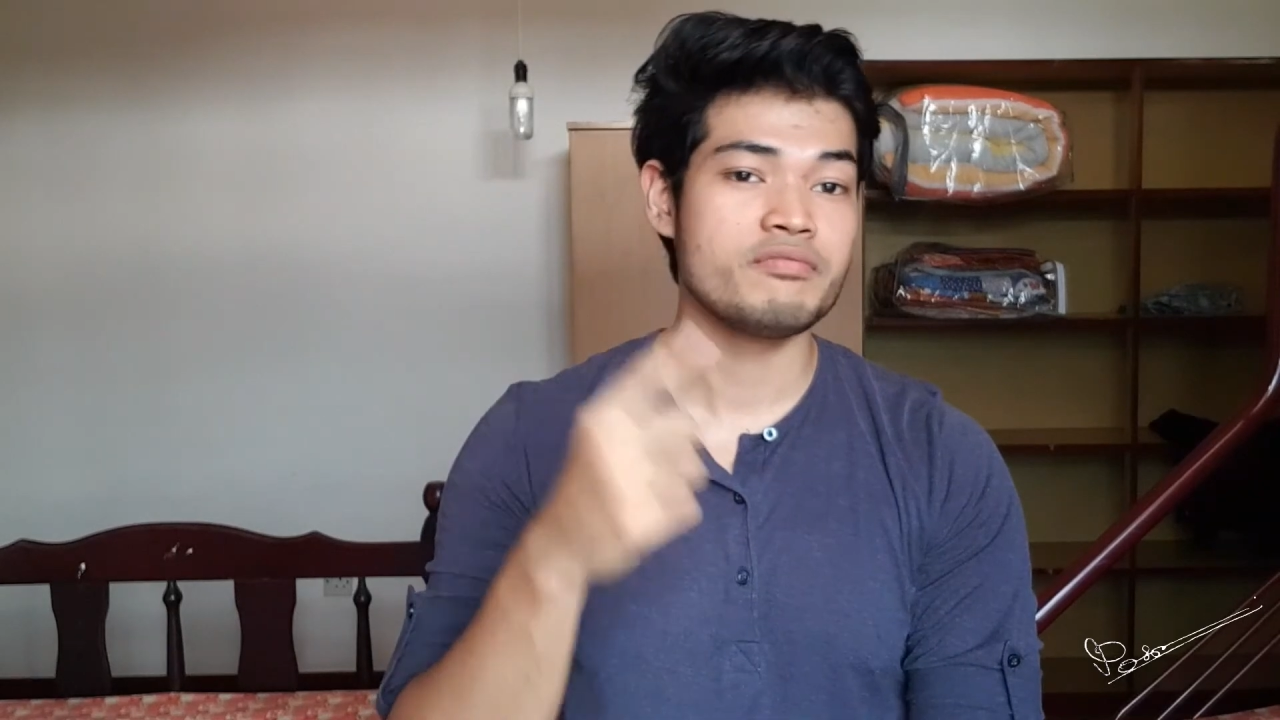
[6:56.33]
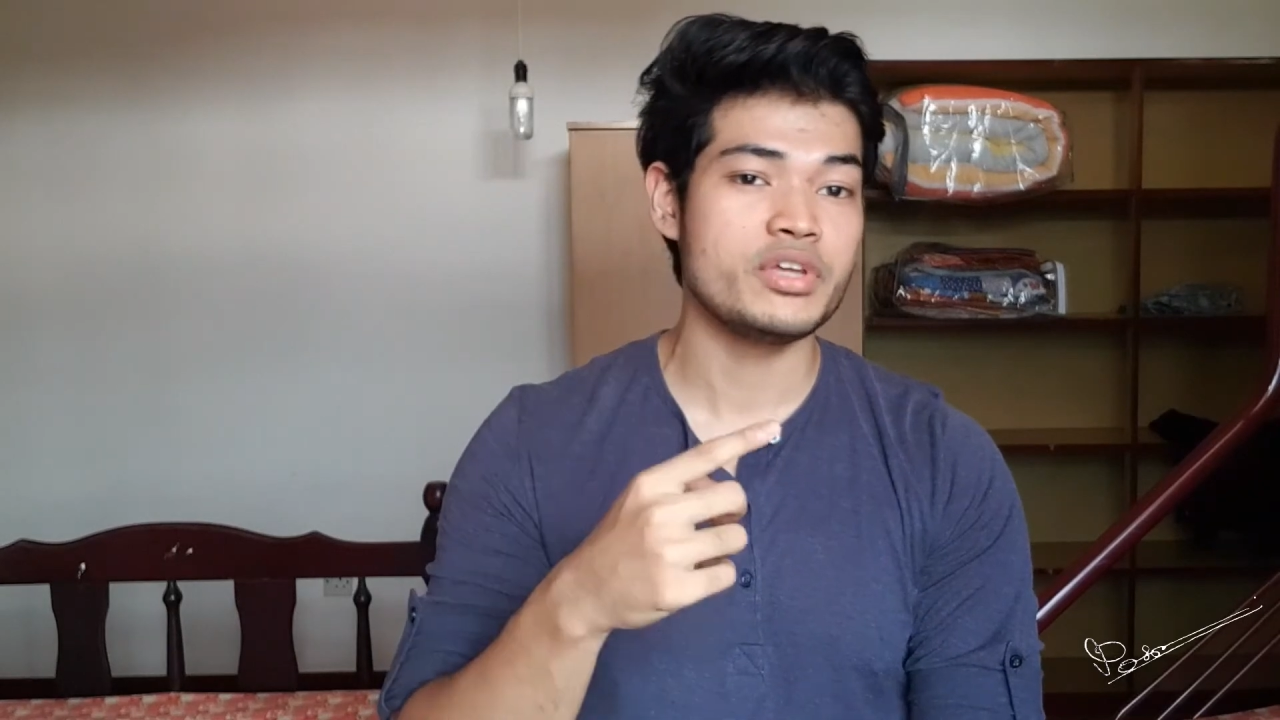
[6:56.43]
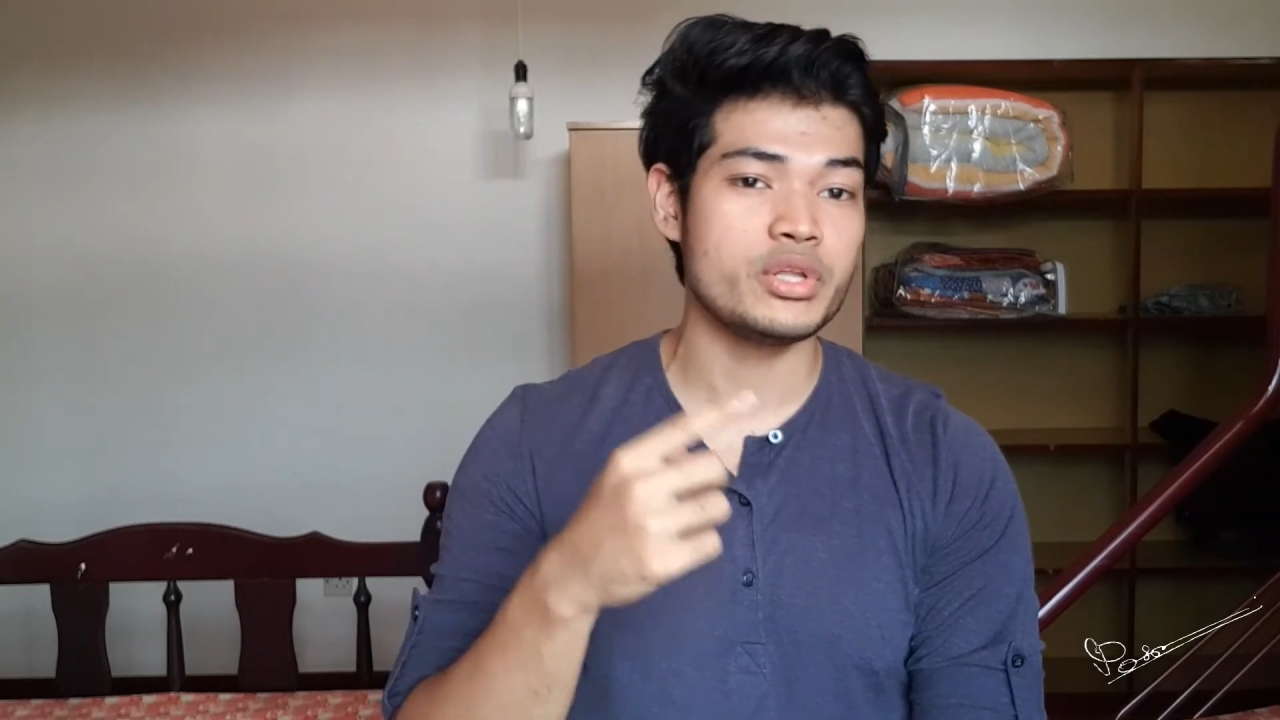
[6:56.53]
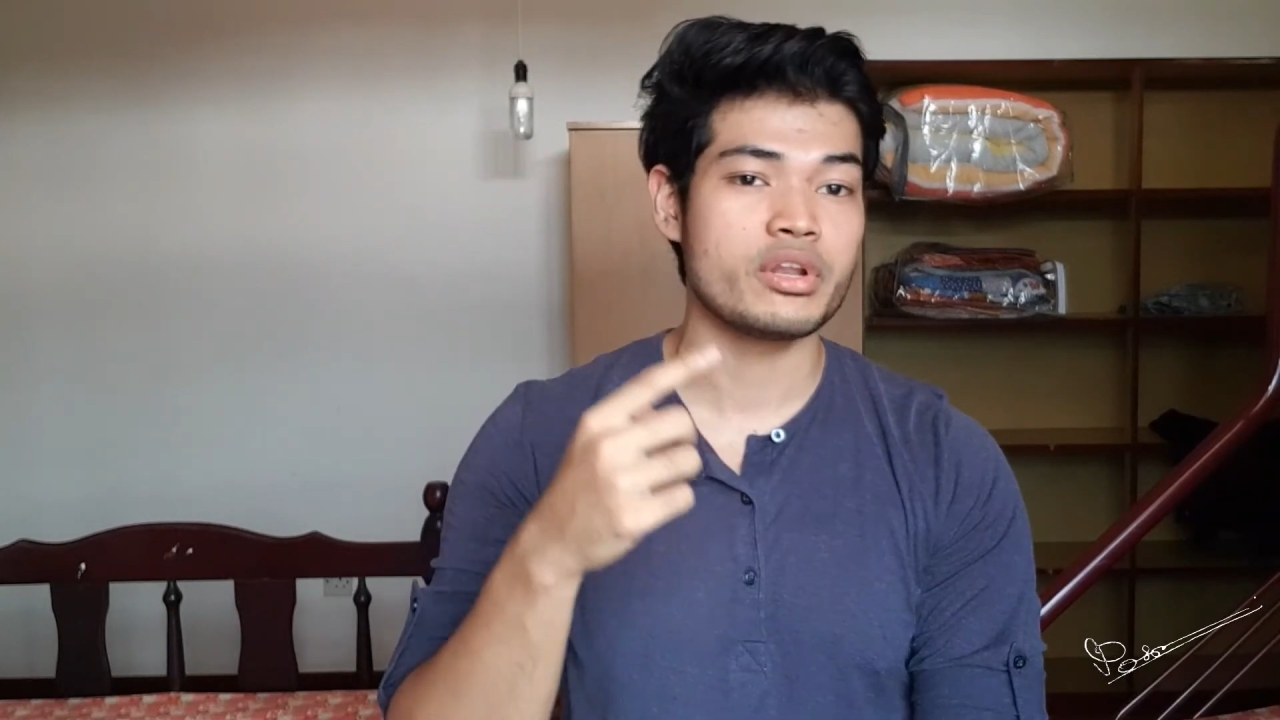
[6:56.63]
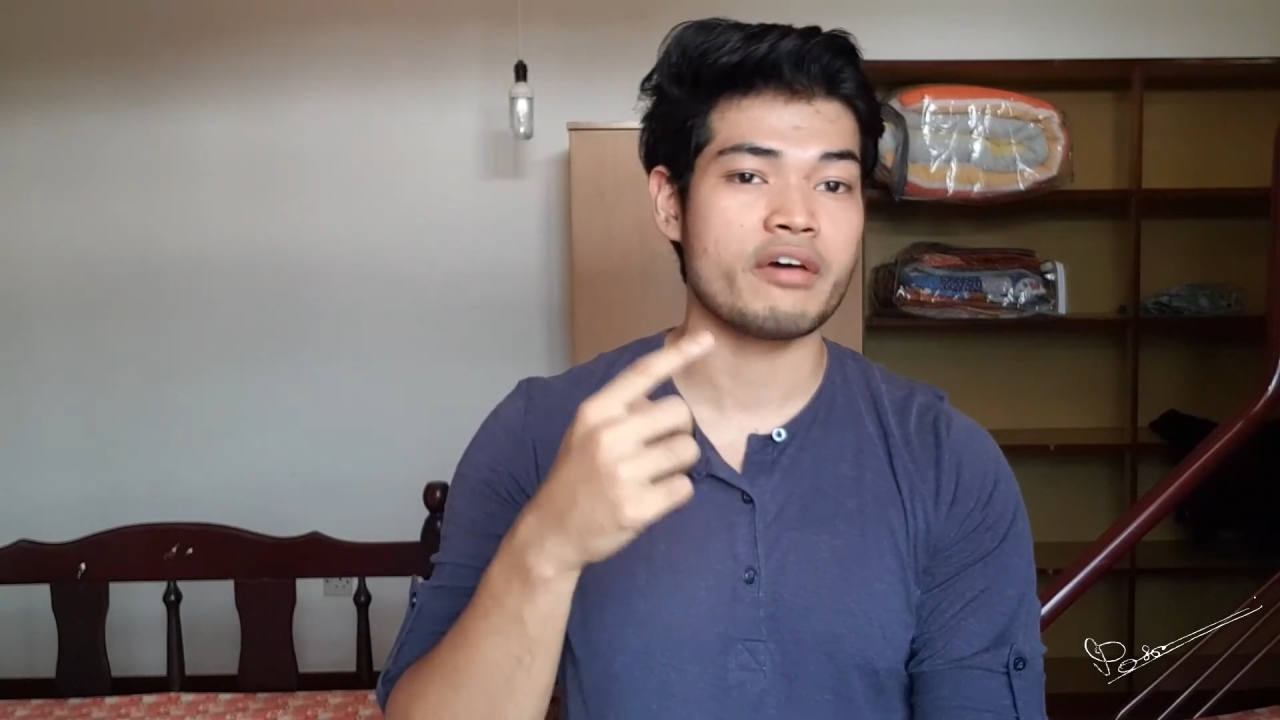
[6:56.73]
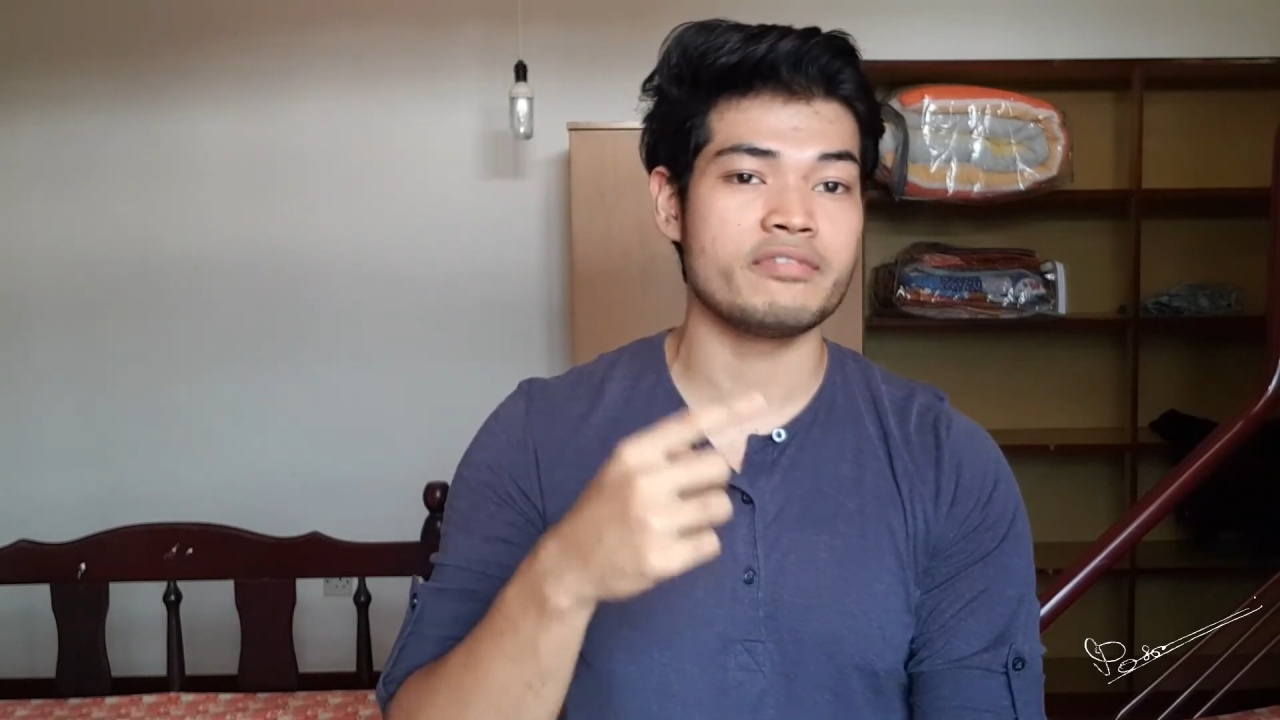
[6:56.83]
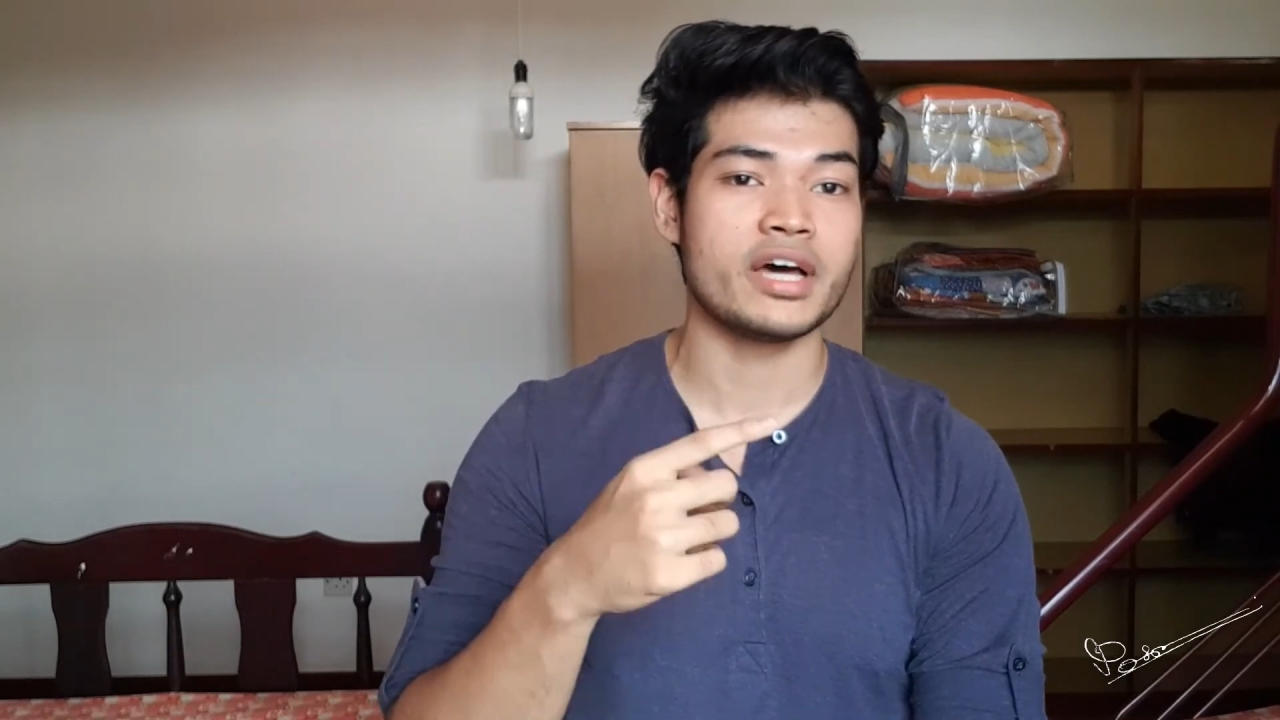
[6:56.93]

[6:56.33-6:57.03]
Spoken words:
video that I've